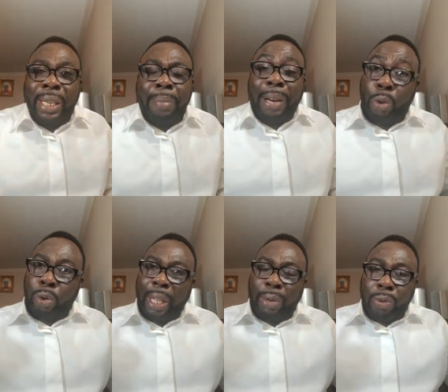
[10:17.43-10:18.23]
But those
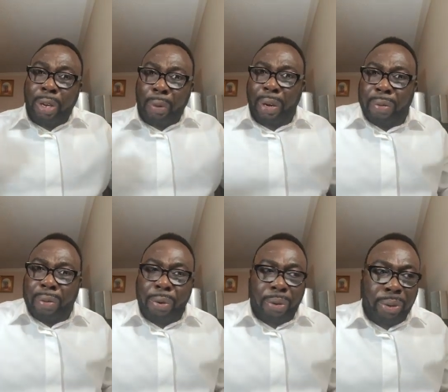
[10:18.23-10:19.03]
that do the will of
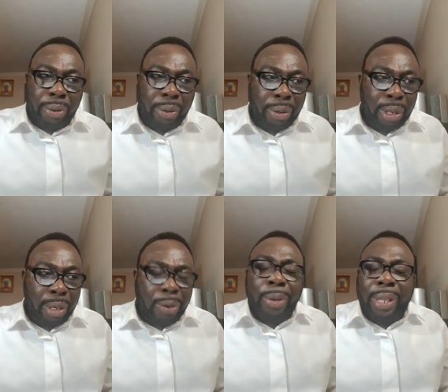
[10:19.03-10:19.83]
God,
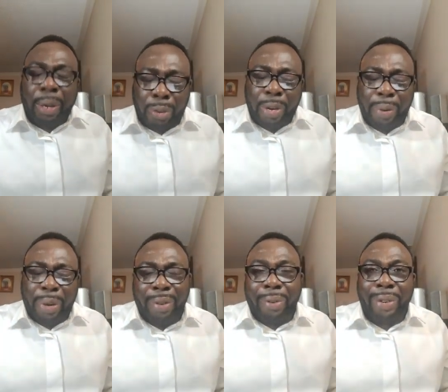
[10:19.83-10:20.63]
those that do the
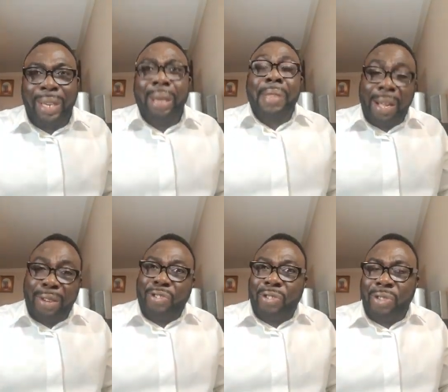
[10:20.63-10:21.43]
will of God, let me
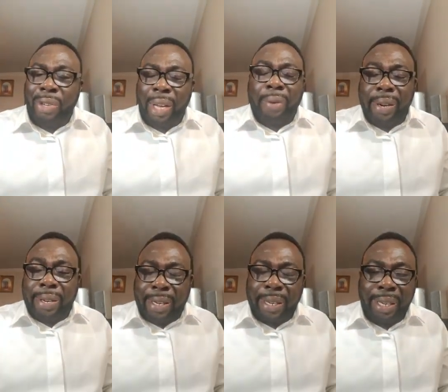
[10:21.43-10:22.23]
ask you a
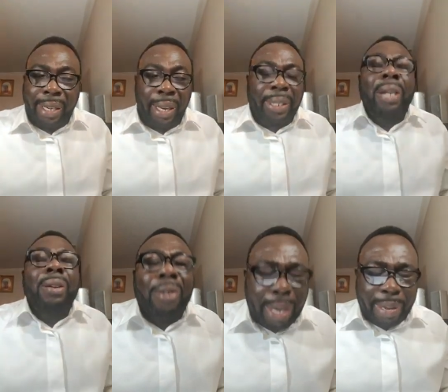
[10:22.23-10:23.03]
question. A child
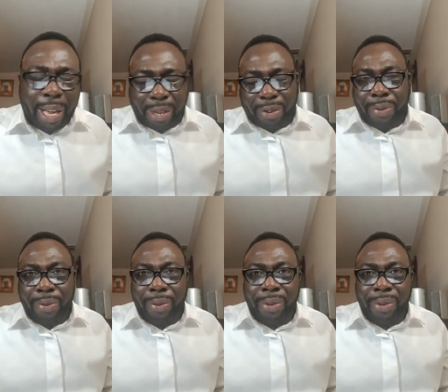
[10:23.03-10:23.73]
of God, let me ask you.